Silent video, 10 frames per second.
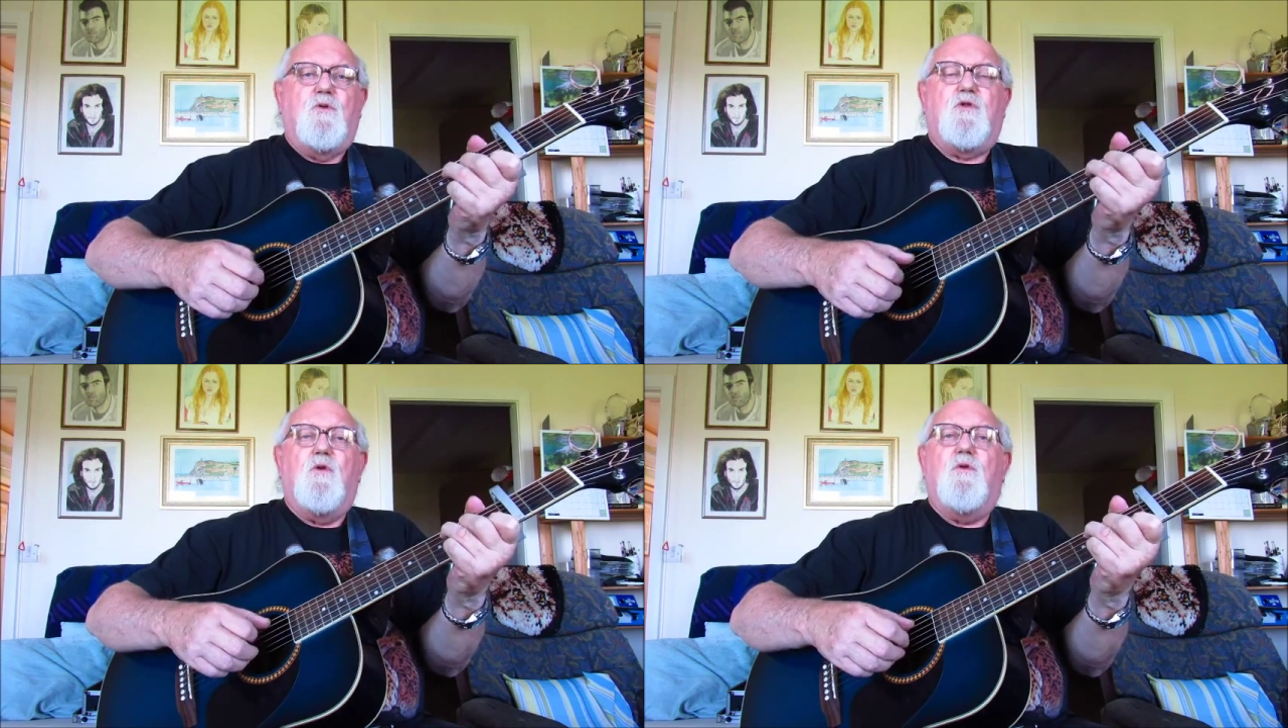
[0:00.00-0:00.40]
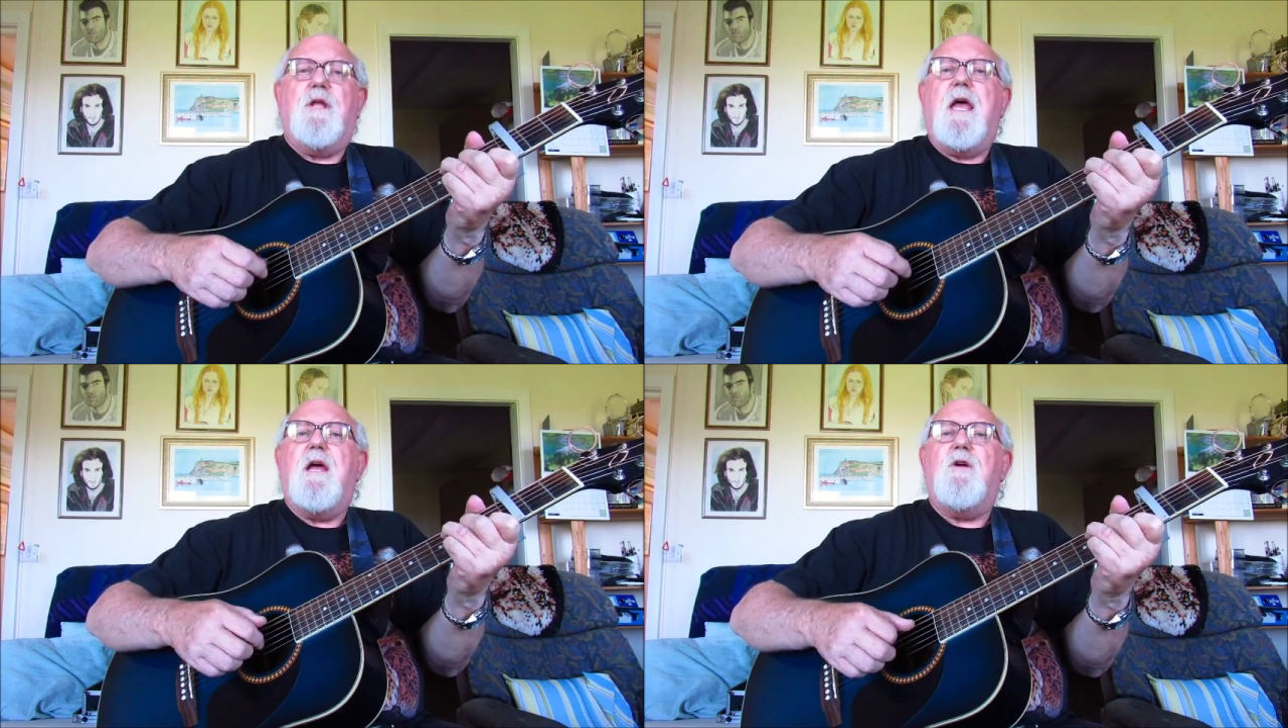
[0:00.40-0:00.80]
Who's
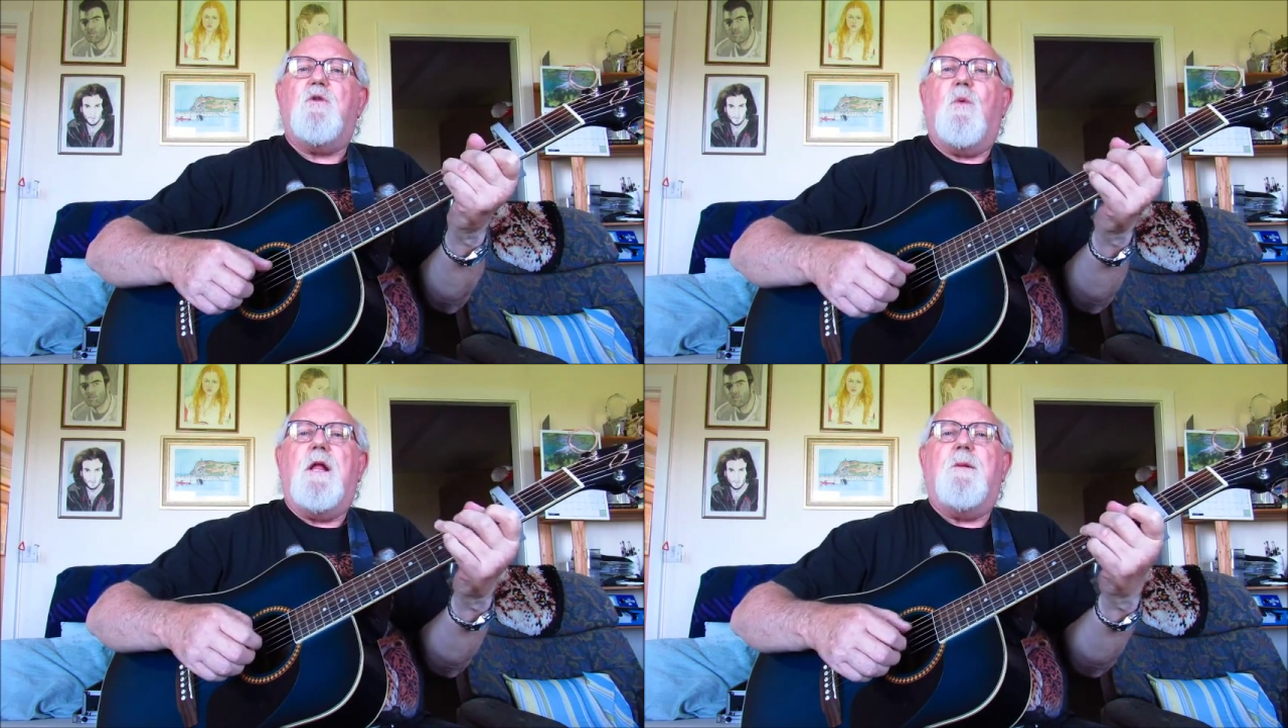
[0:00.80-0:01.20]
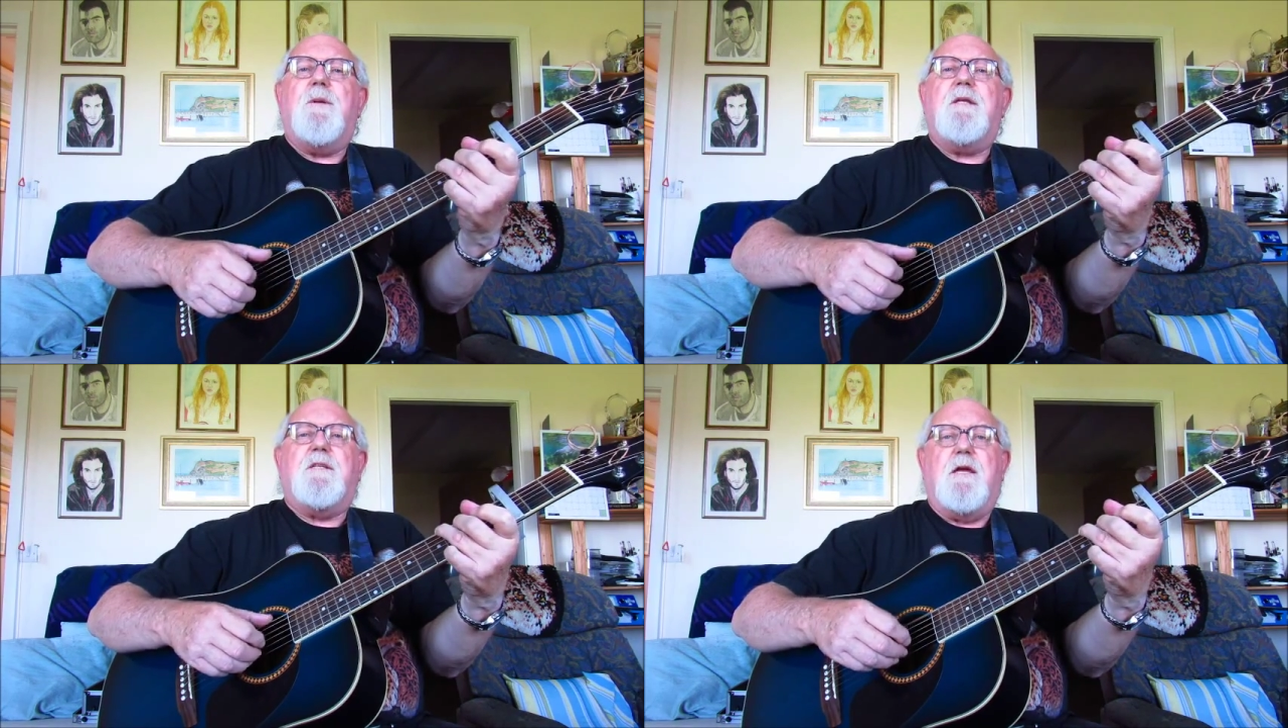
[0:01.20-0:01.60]
going down to
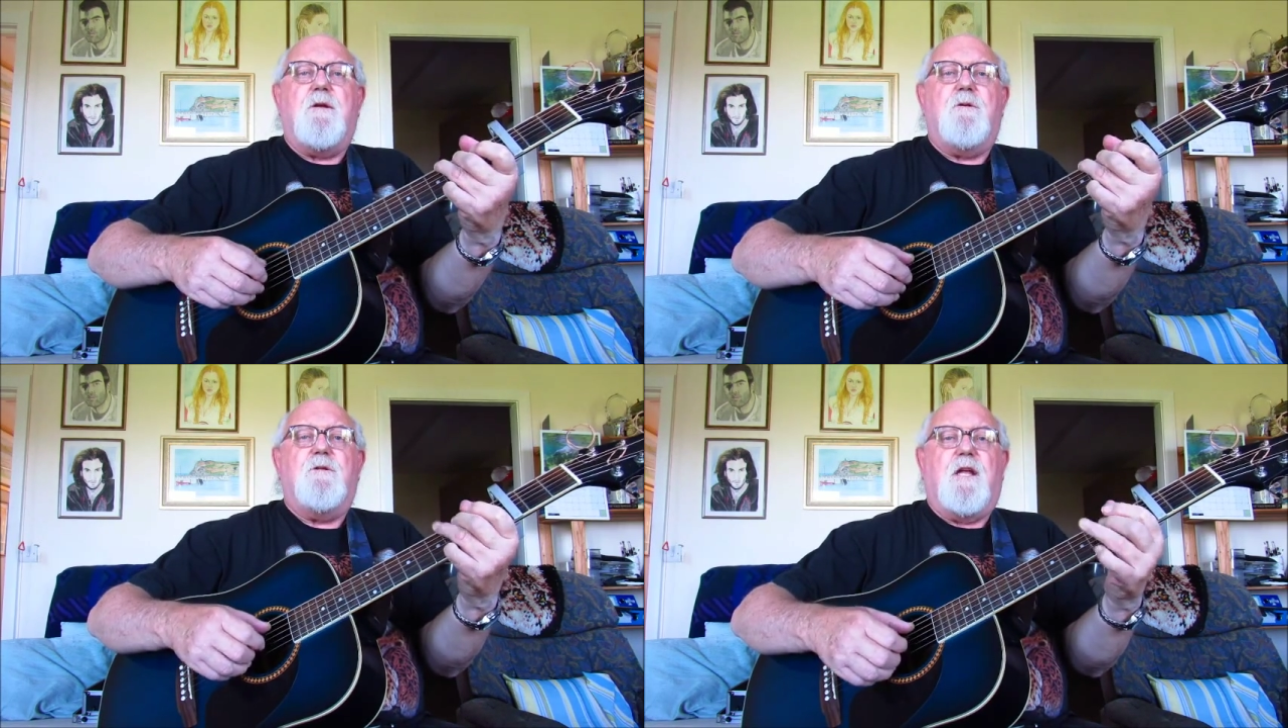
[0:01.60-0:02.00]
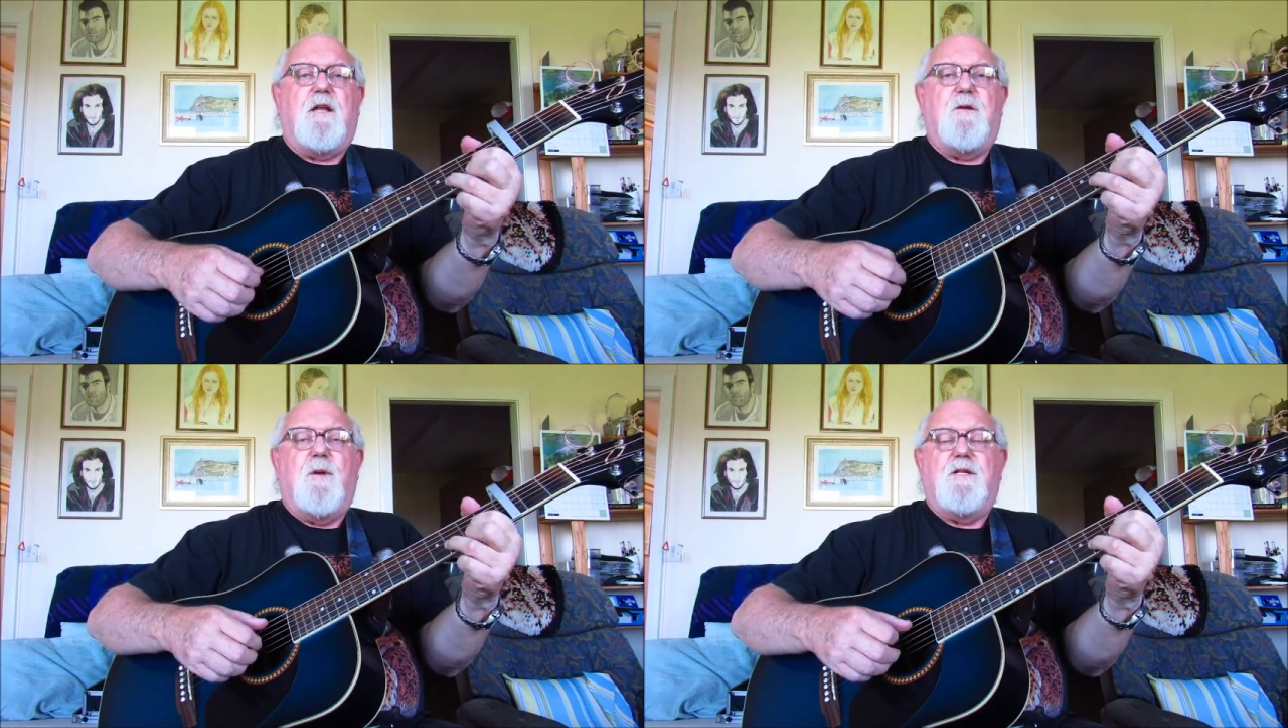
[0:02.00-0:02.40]
Wilmington to
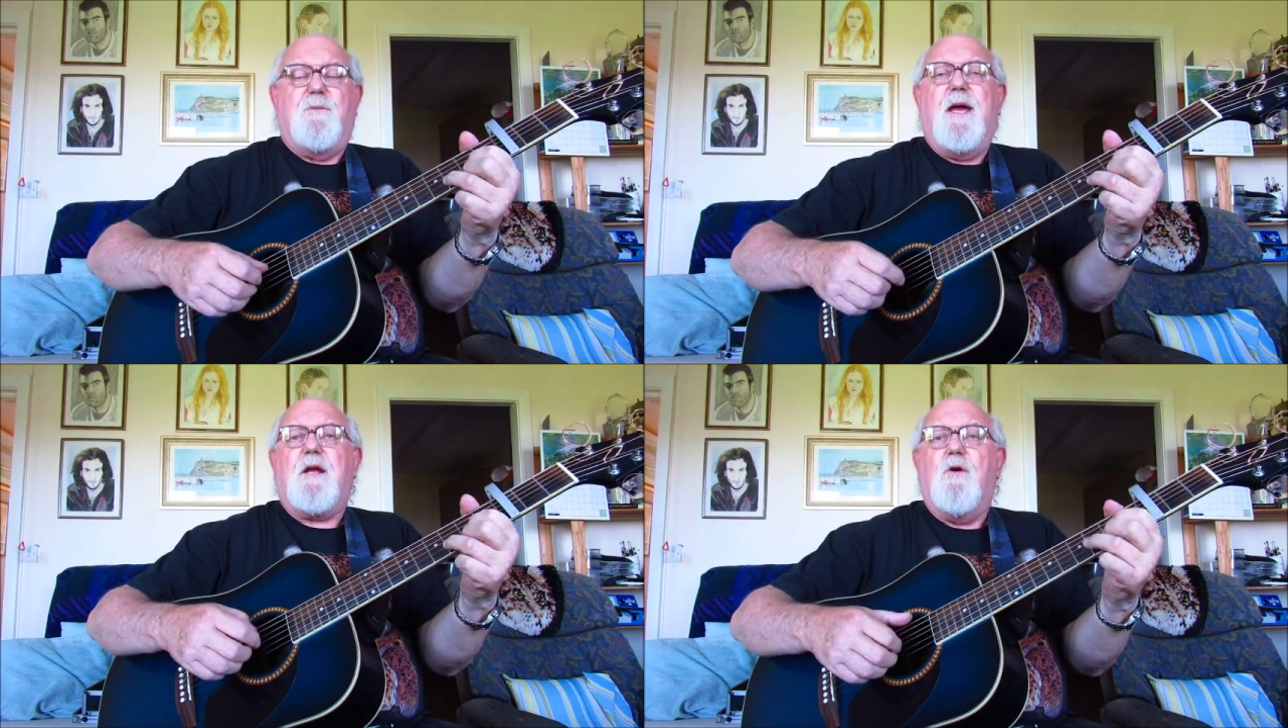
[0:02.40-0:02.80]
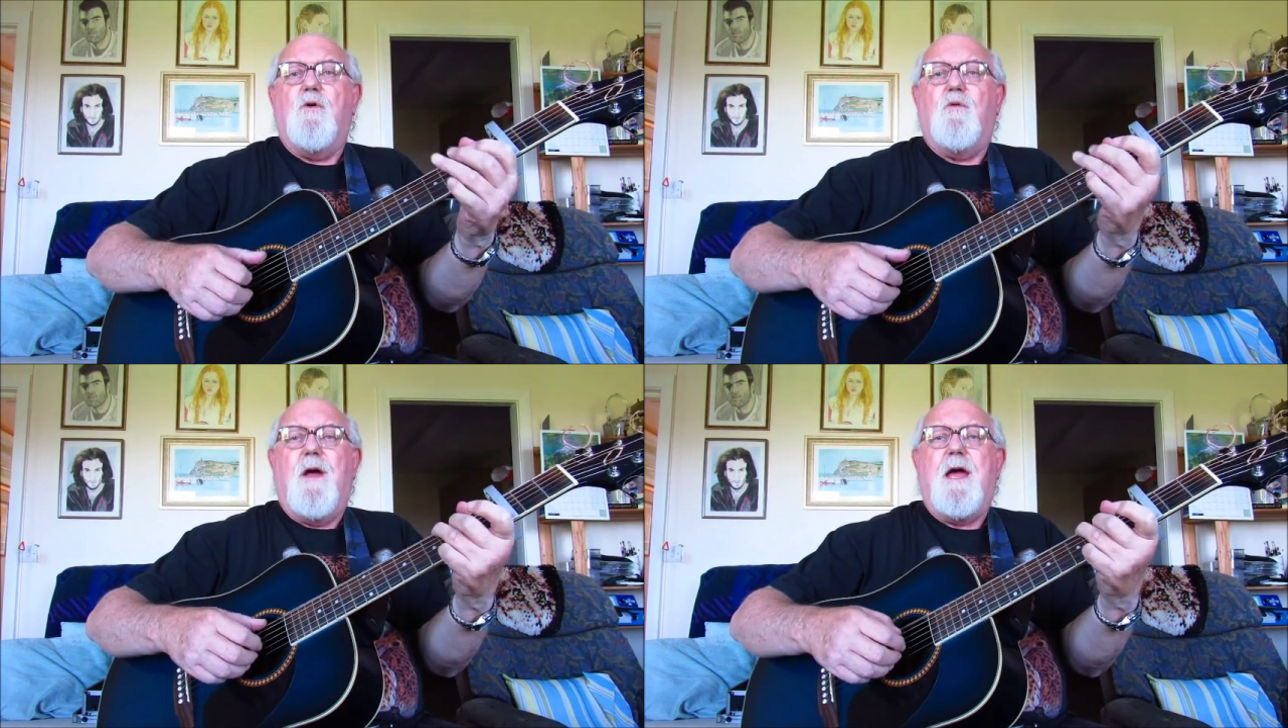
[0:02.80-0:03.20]
carry my
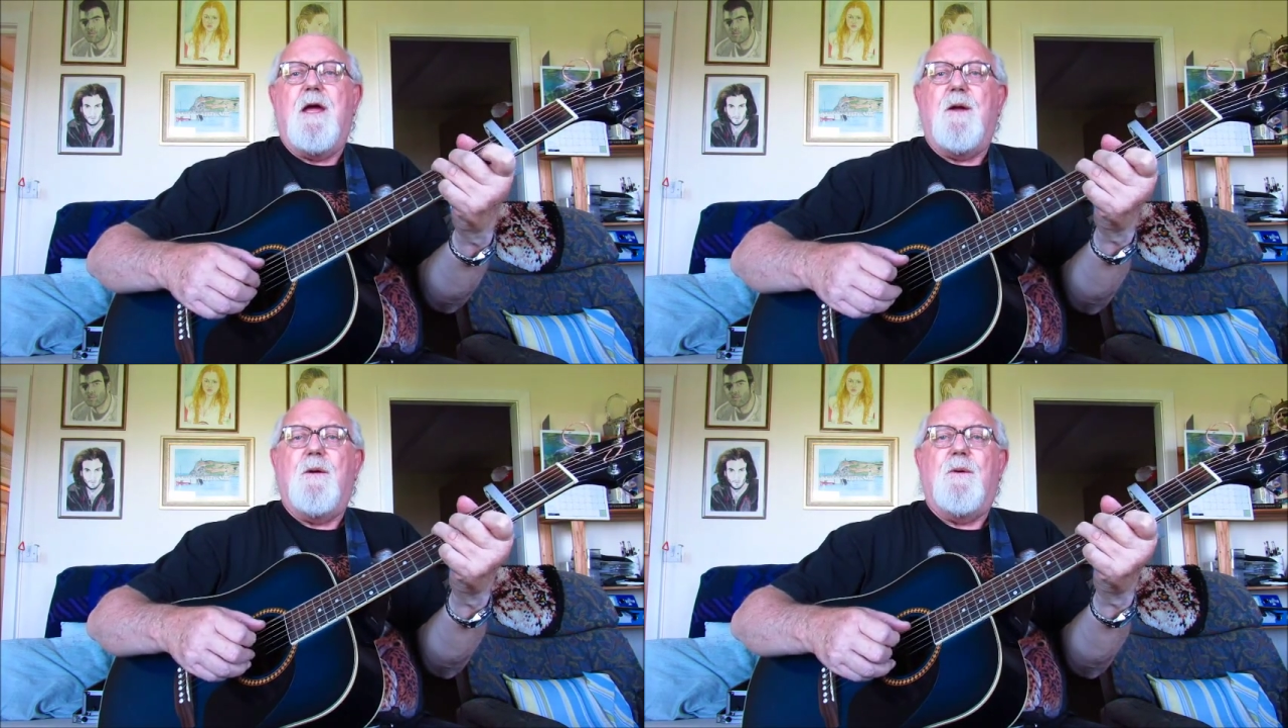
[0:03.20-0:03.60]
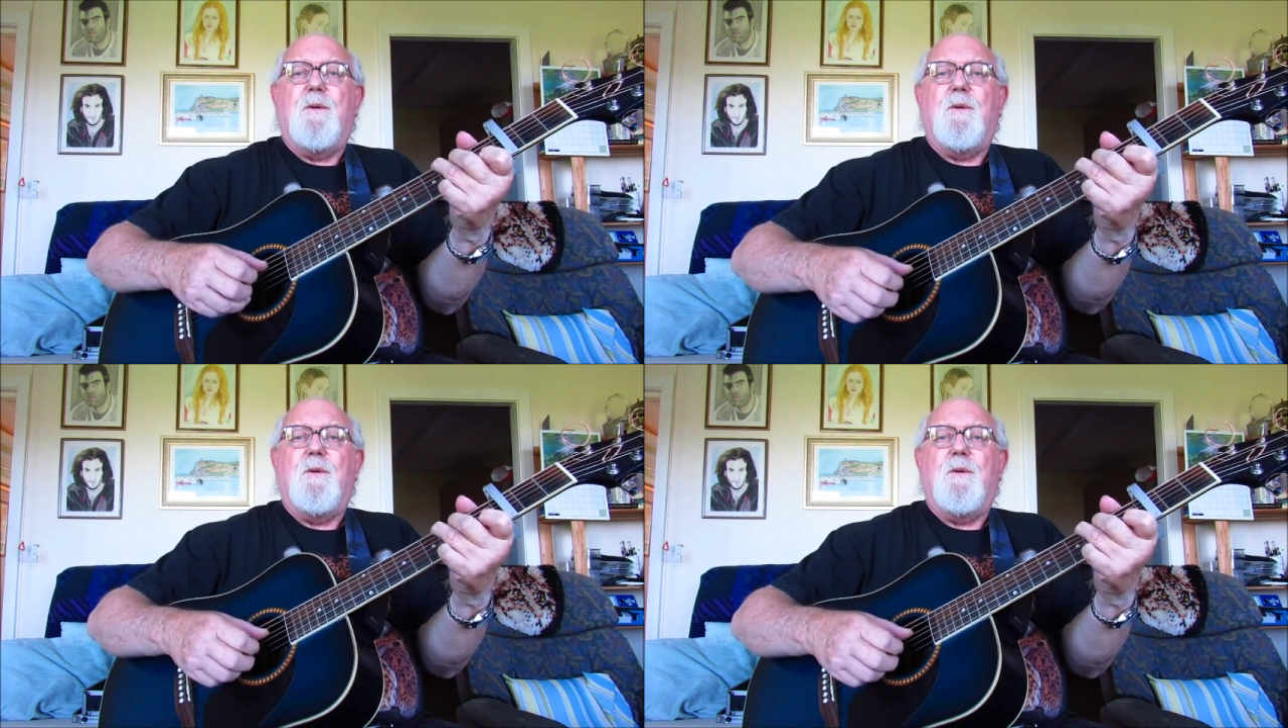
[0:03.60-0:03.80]
tobacco round?